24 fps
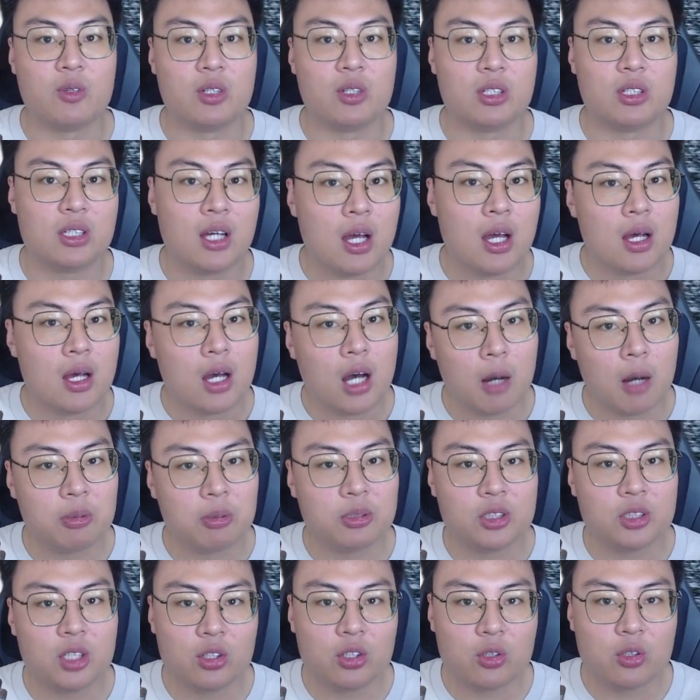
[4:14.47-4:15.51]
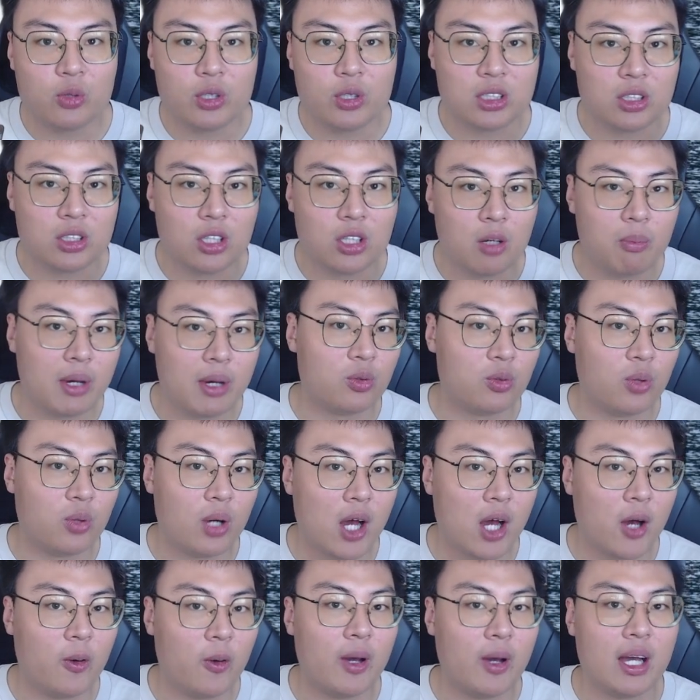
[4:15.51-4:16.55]
option to restore back to
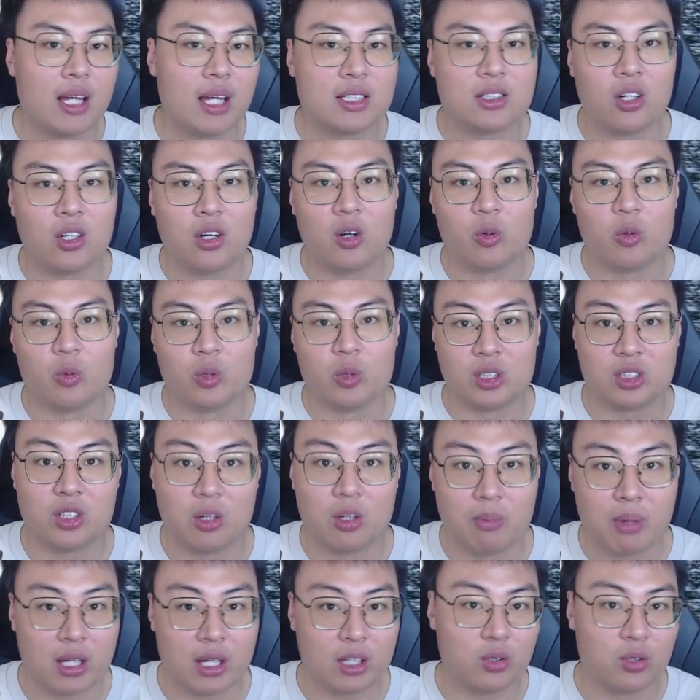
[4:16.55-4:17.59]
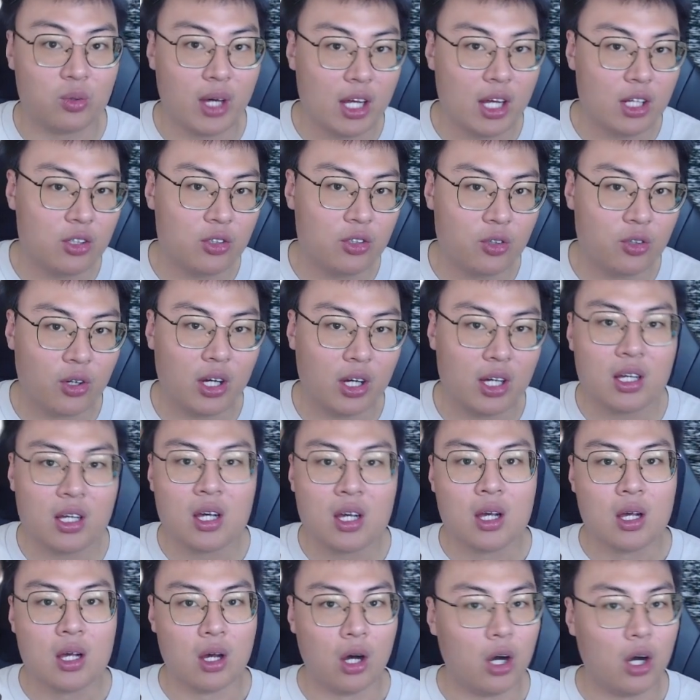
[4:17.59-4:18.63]
iOS or restore back to Android or
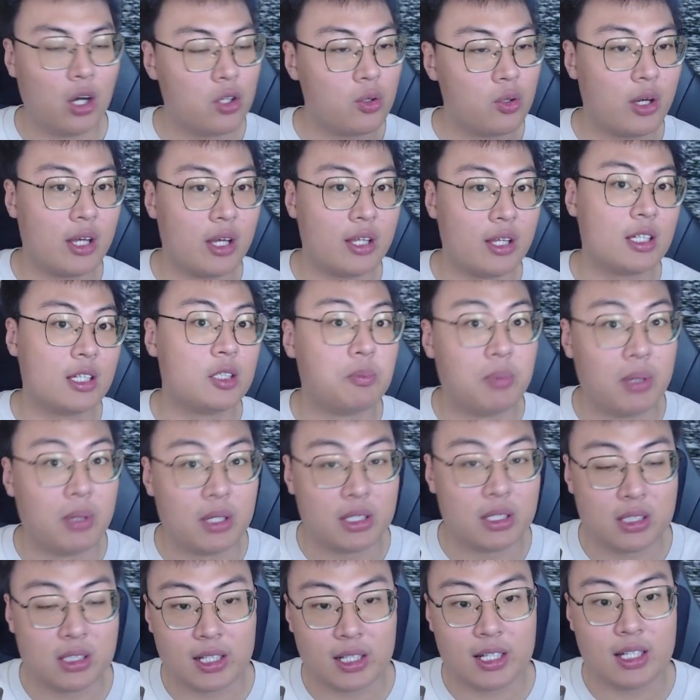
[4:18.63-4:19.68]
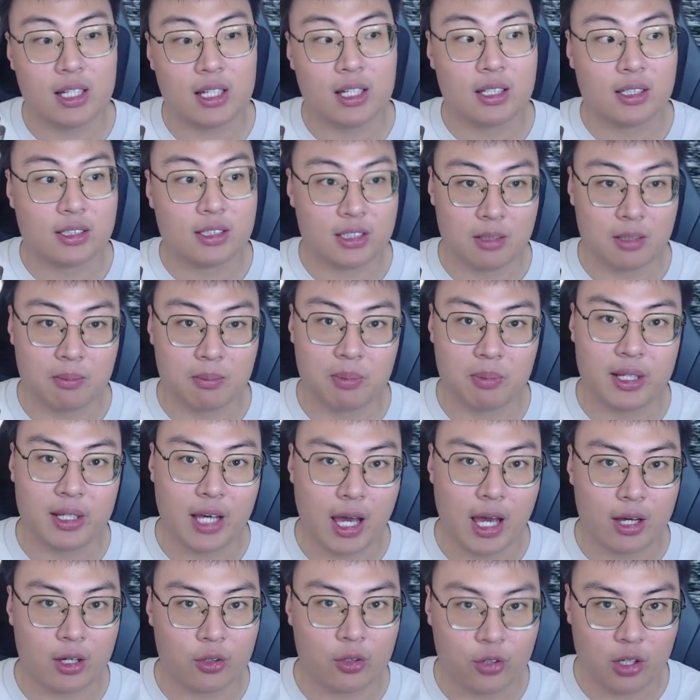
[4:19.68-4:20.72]
you can just basically simply
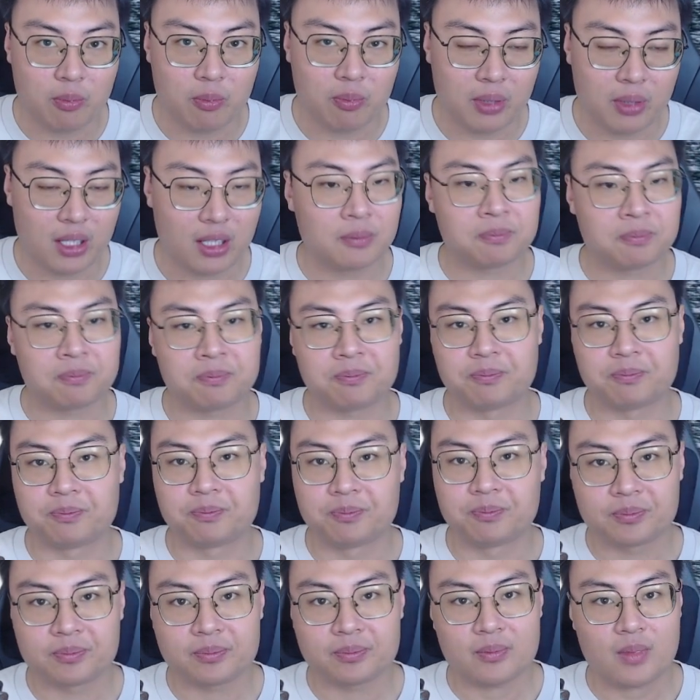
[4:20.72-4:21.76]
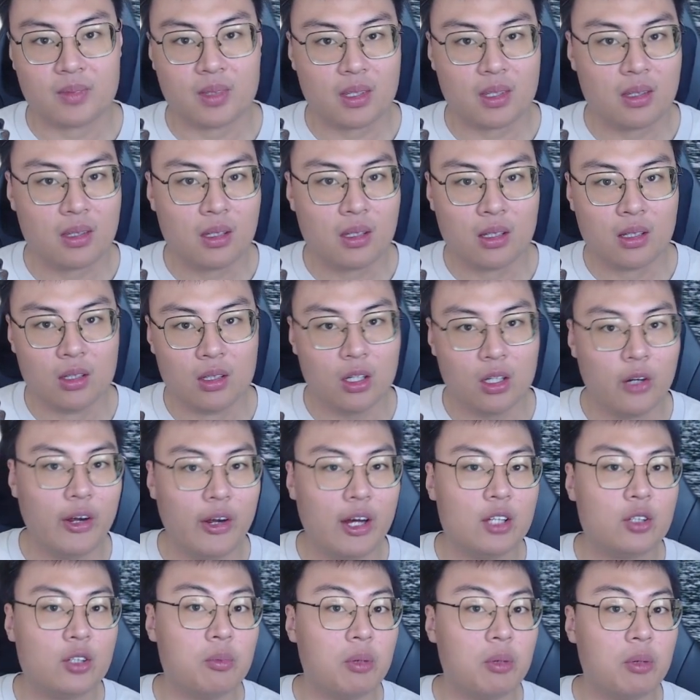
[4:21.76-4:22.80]
encrypt it all right to make
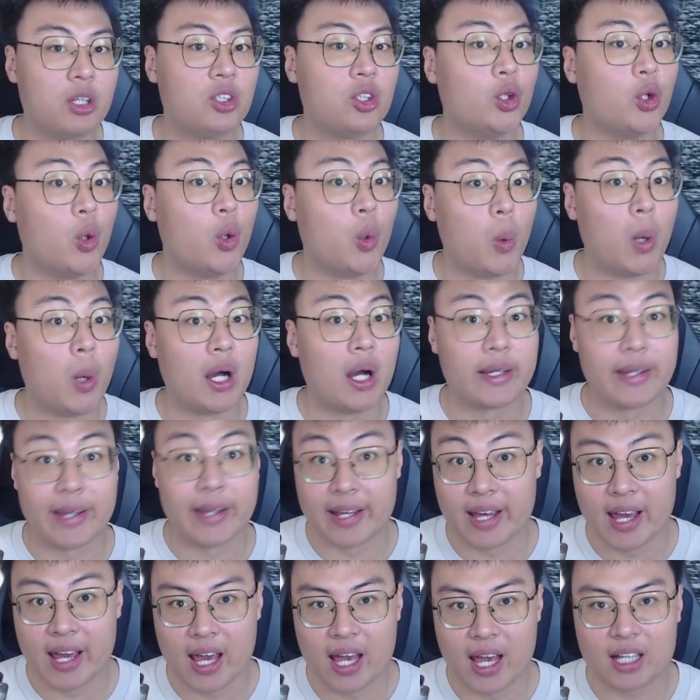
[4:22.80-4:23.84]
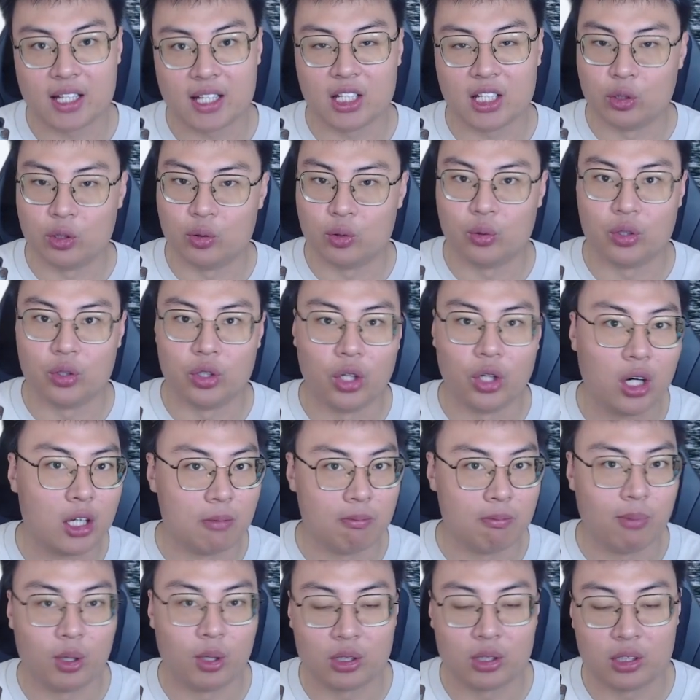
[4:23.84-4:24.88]
sure no one can hack into your important
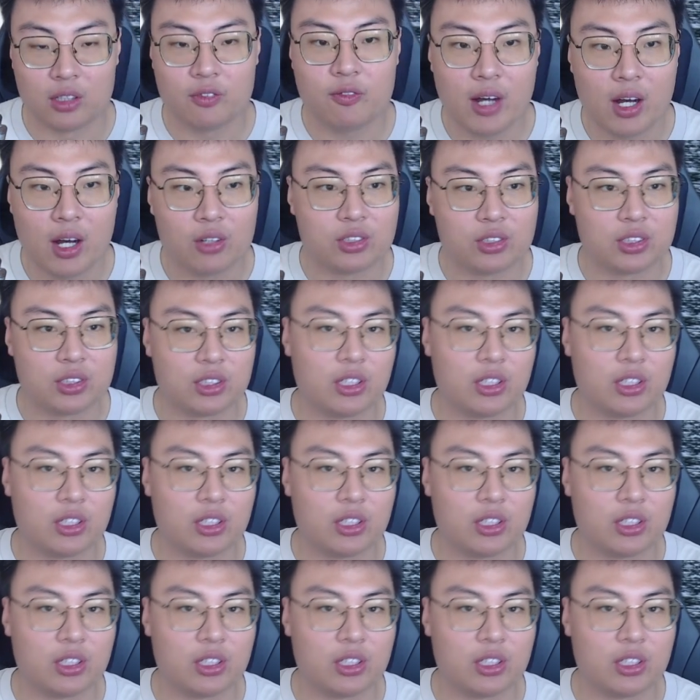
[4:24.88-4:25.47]
files all right